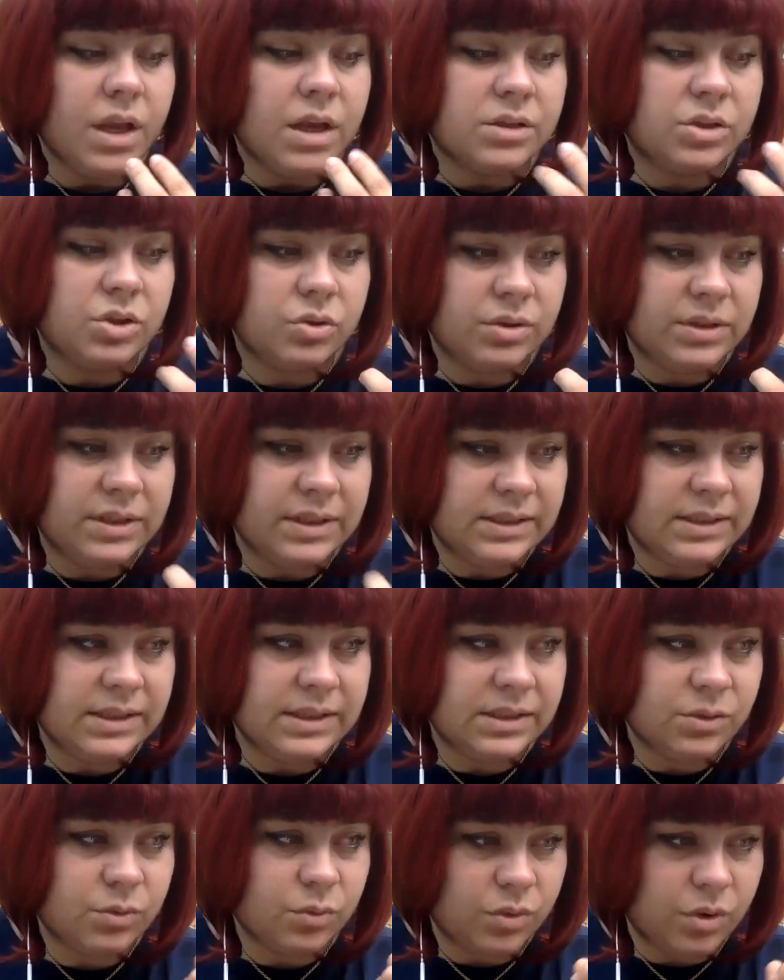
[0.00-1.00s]
So this
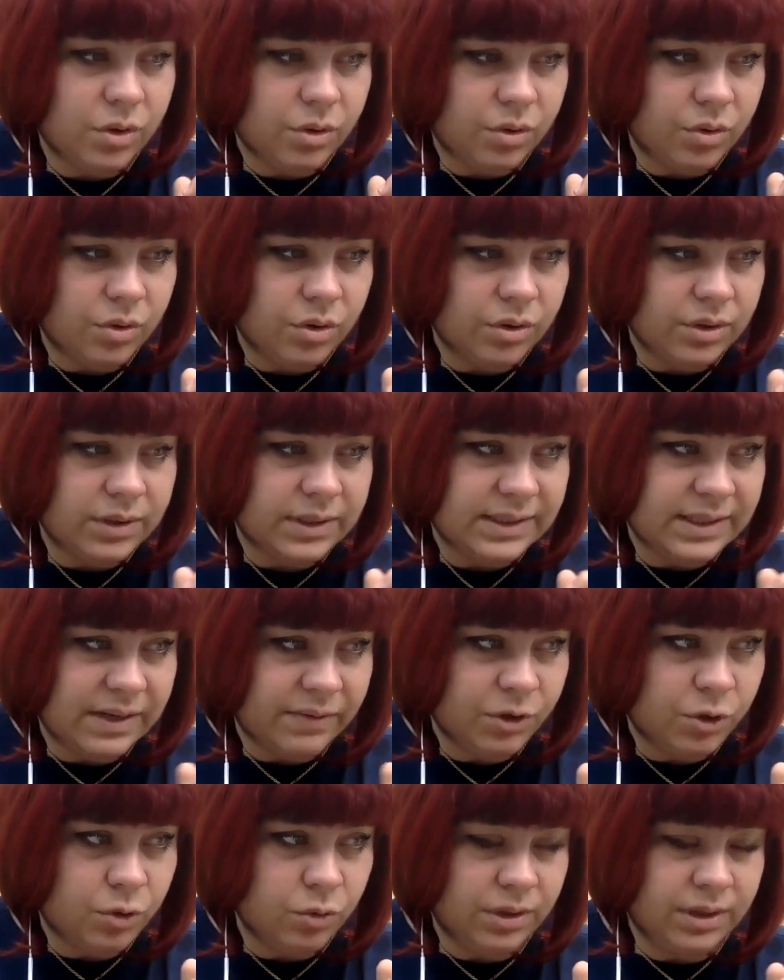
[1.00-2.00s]
is the
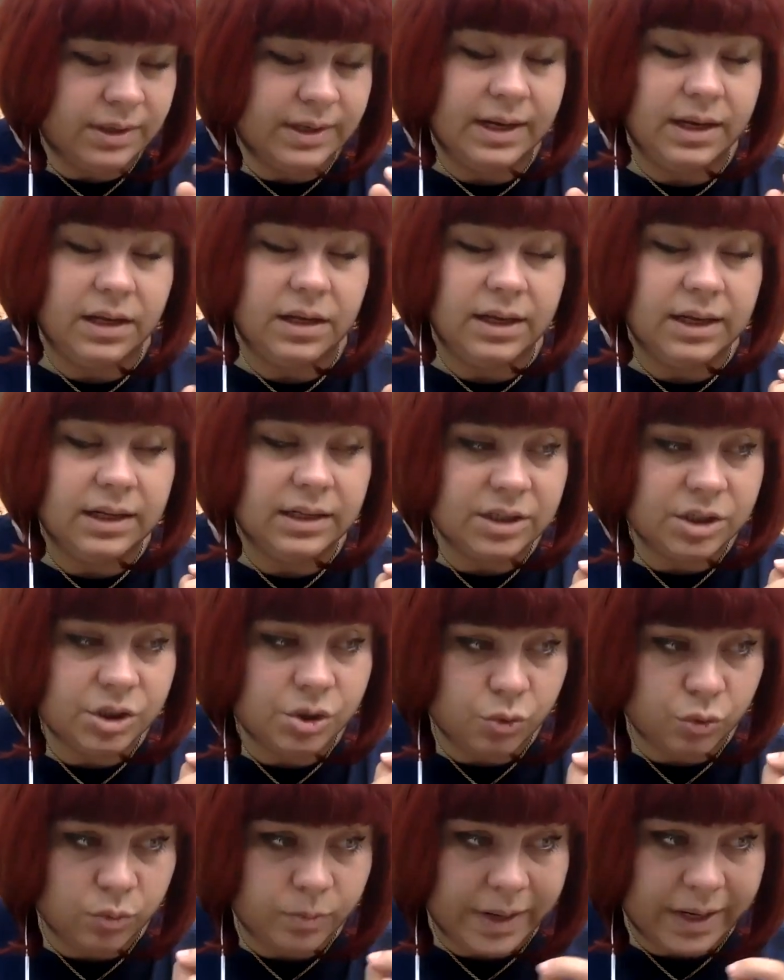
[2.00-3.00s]
7th lunar day. It is
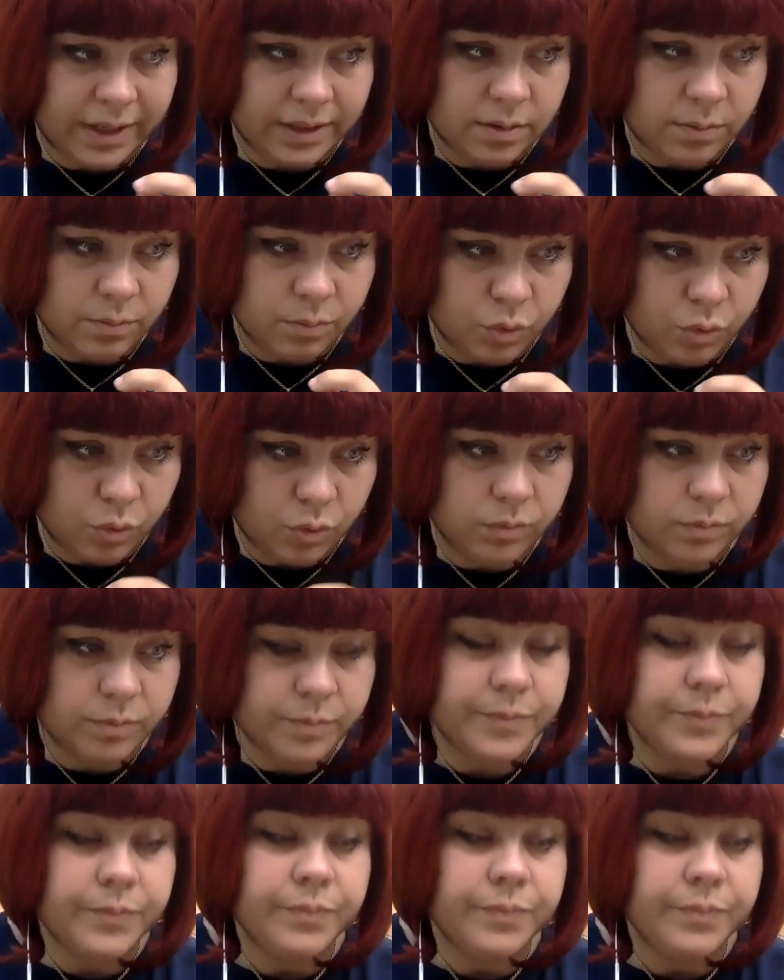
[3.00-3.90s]
ruled by the moon.